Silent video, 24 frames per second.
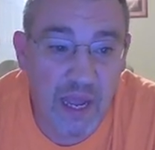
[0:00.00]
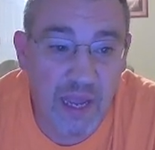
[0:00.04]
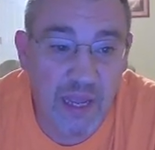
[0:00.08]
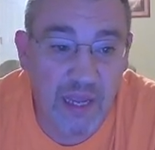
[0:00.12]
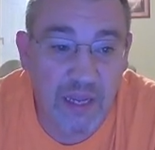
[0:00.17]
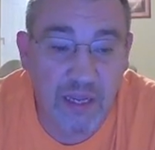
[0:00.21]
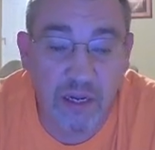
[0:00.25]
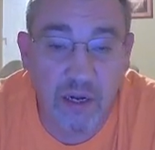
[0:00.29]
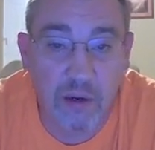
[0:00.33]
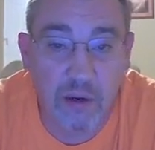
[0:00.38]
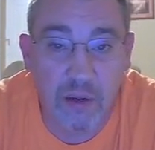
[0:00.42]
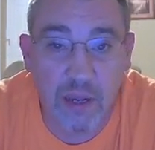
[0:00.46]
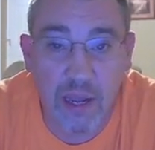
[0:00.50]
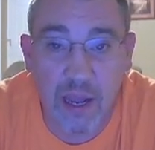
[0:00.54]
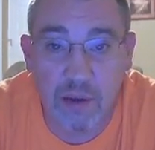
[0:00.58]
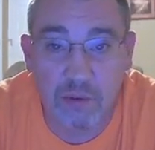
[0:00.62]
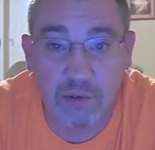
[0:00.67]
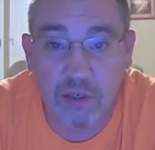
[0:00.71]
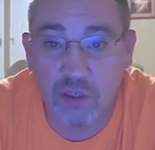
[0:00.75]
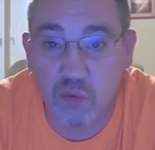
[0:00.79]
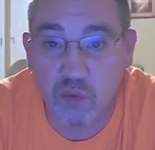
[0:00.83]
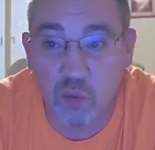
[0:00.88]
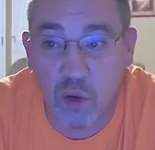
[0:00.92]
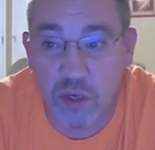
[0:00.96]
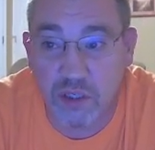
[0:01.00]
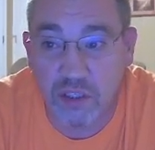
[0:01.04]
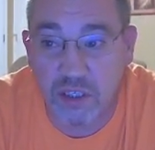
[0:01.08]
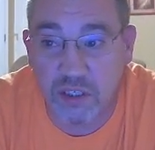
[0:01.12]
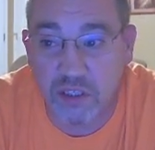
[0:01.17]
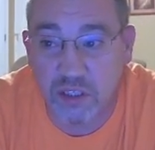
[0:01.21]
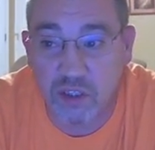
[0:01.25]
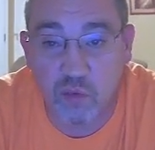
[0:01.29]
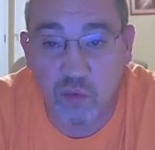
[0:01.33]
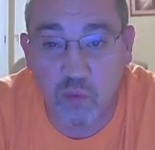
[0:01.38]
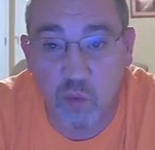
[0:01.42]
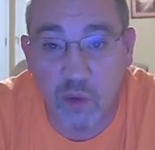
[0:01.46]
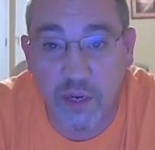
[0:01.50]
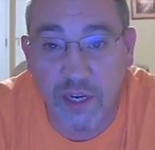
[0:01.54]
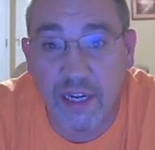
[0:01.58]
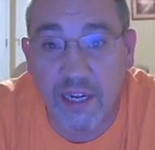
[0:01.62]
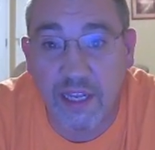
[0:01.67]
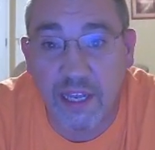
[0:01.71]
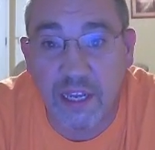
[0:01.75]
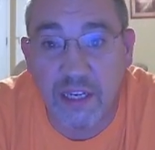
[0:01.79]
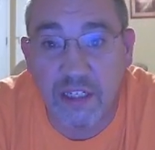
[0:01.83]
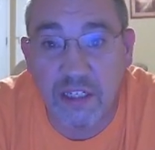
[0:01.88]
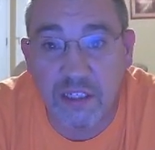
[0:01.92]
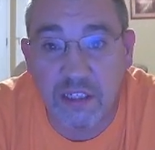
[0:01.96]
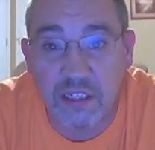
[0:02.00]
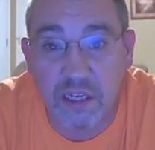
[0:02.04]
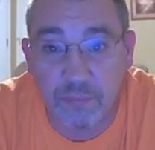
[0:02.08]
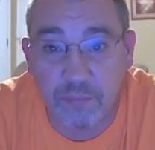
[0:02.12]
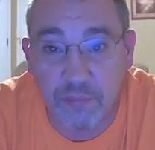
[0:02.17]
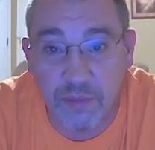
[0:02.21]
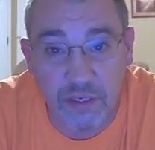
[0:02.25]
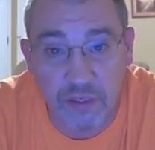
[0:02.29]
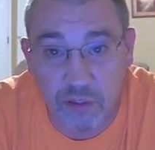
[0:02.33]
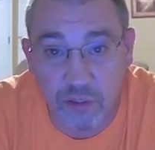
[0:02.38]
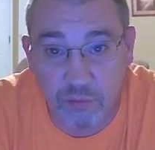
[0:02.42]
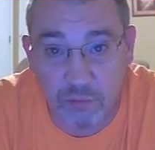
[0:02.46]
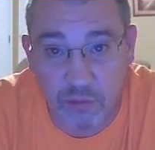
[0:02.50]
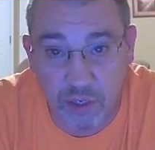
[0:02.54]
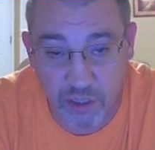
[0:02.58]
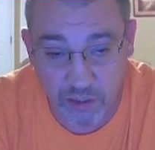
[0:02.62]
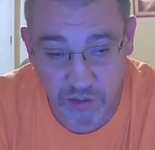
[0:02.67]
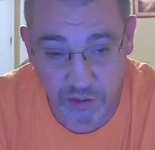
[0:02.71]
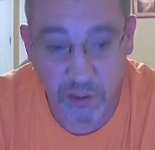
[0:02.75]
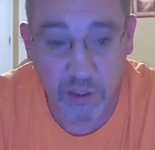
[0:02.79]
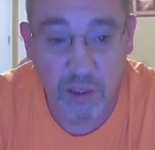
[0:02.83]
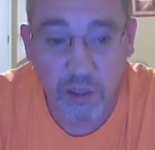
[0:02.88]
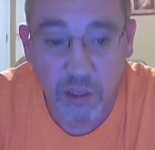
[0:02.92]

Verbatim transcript: you know, I just wasn't just reading into something too much,